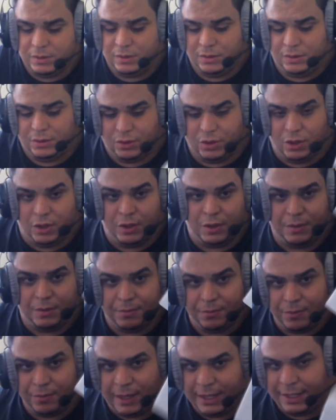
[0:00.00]
So
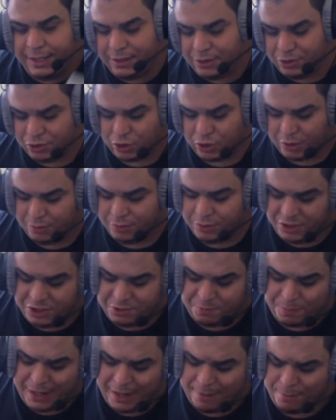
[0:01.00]
right here, let's start with
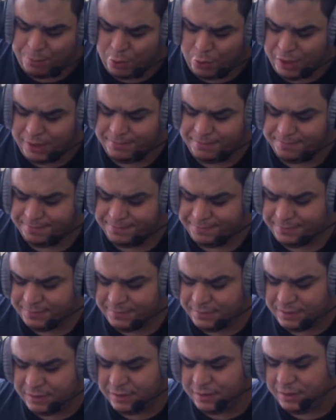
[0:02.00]
this bad boy.
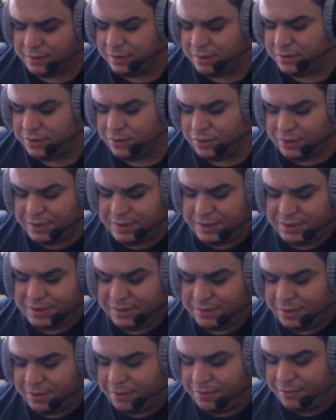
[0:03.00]
So this
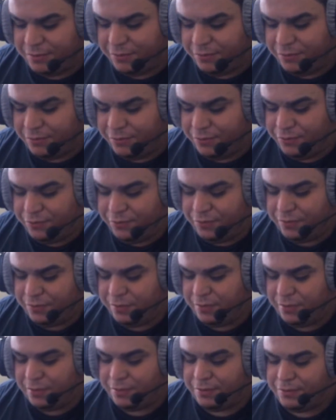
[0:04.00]
is
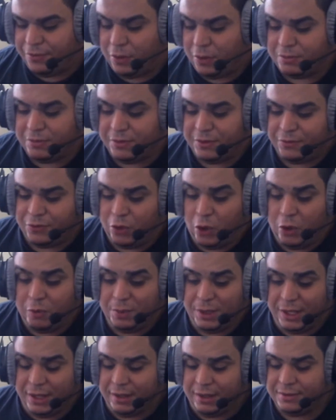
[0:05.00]

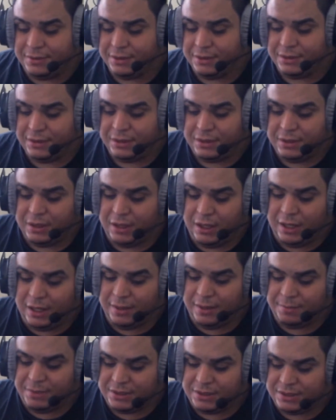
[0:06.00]
Phobia.
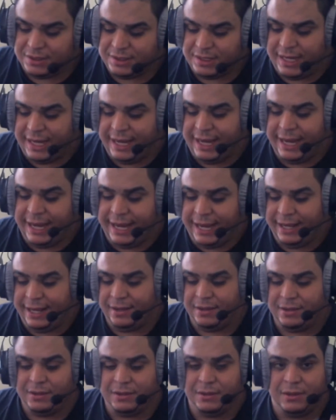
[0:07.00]
This is
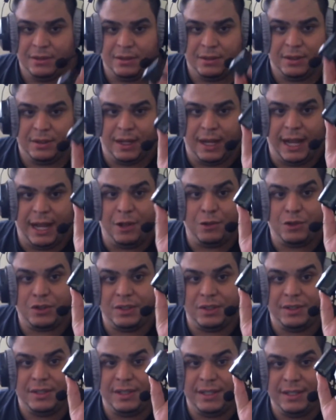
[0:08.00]
a
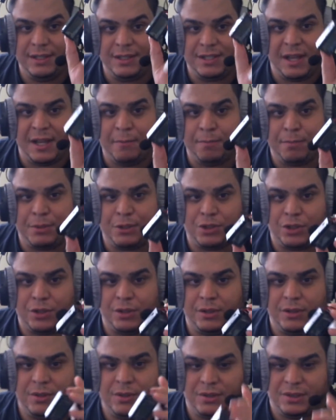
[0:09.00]
LCD
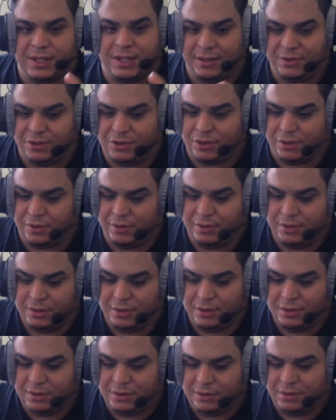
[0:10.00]
temperature sensor.
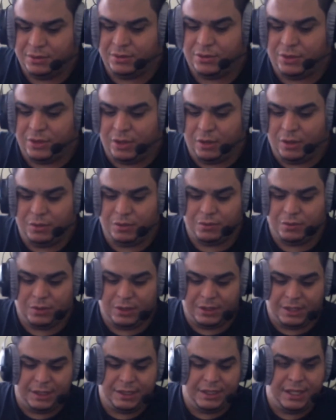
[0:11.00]
So
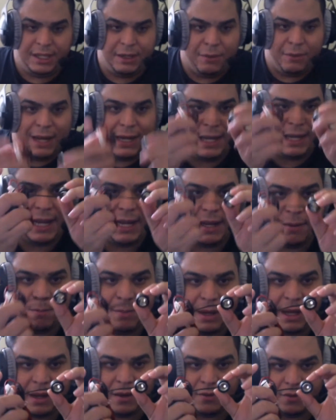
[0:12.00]
the good thing what I like
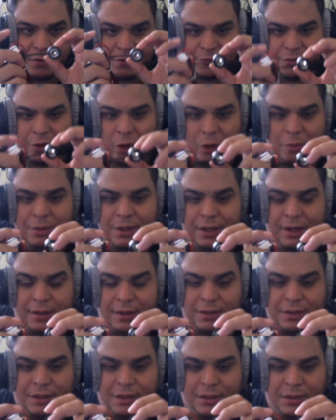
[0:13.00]
about
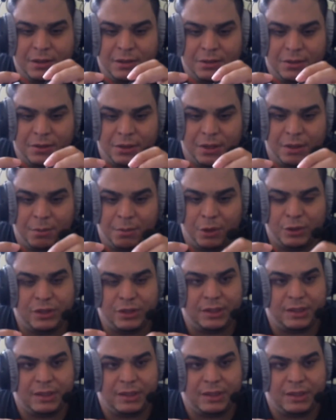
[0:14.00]
Phobia, you know, most of the